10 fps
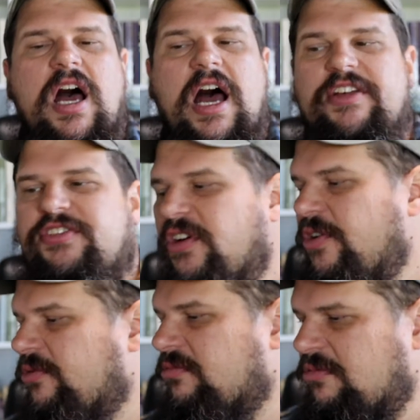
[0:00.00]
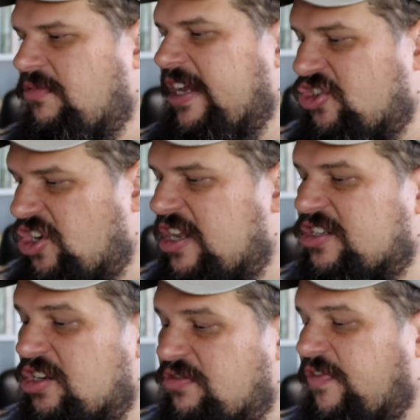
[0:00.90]
So like
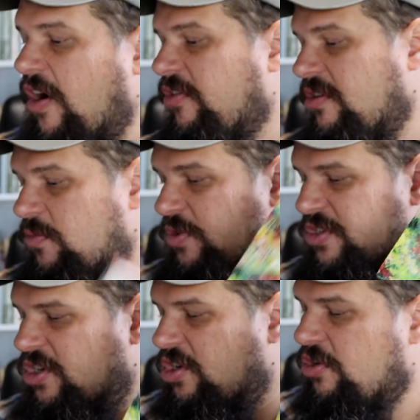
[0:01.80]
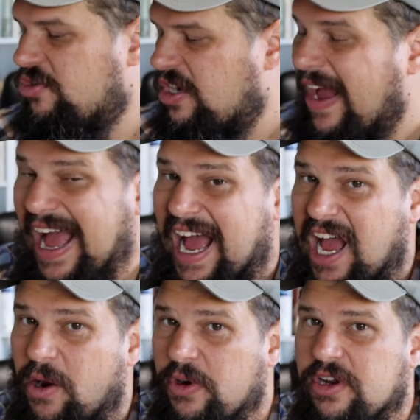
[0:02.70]
Jensen's volume was huge. If
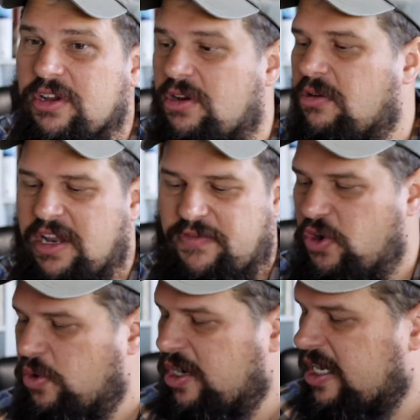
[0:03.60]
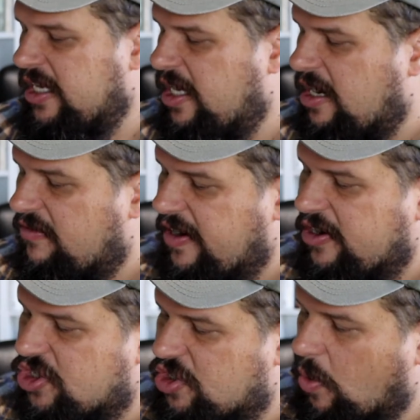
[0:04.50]
I were you, and if you were going to get a
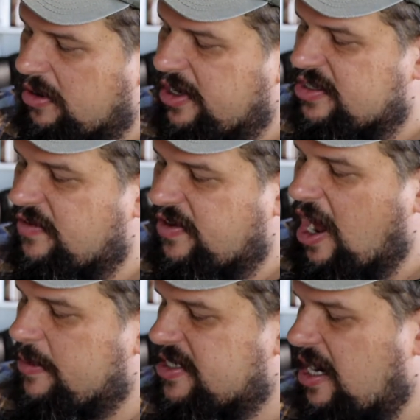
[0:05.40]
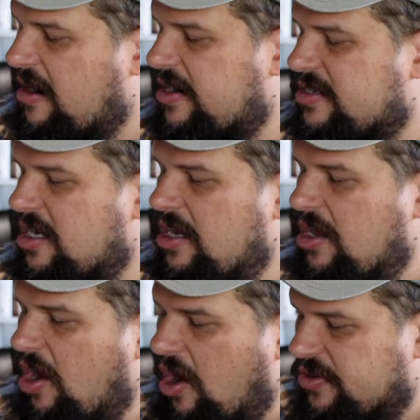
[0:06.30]
very short list of commentaries
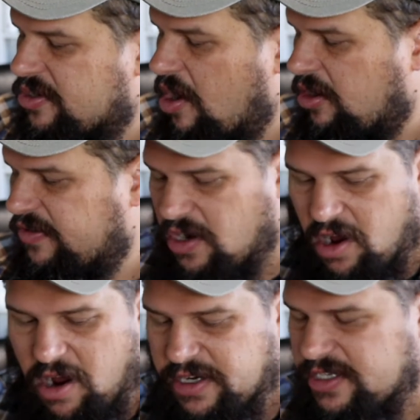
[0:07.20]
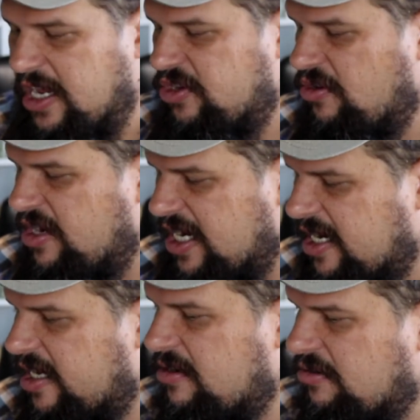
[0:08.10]
on Song of Songs, and you
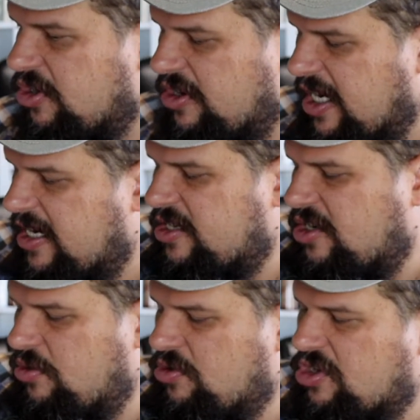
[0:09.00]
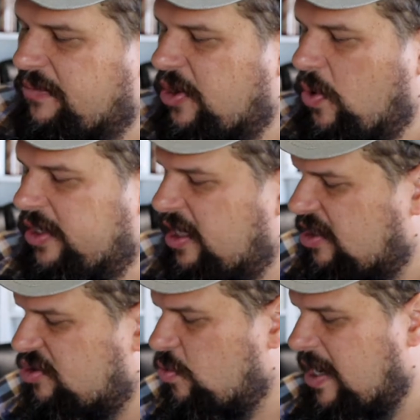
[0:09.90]
needed to do something with it,
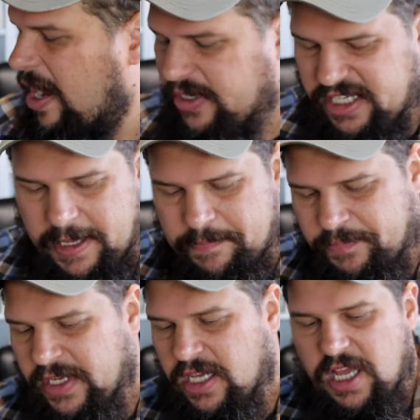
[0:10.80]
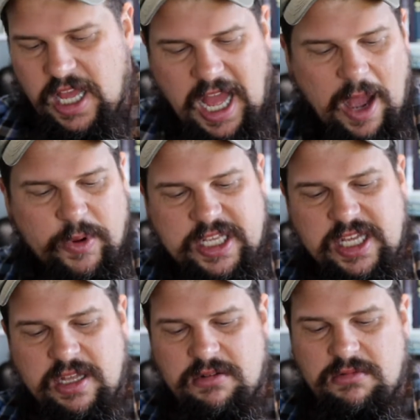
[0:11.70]
this is what I would get. I would
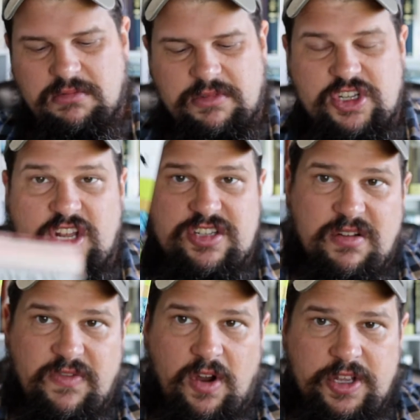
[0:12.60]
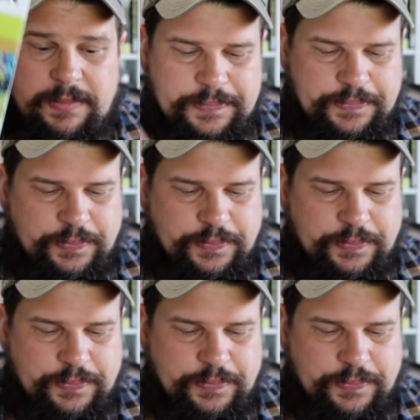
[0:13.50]
get the Jensen volume.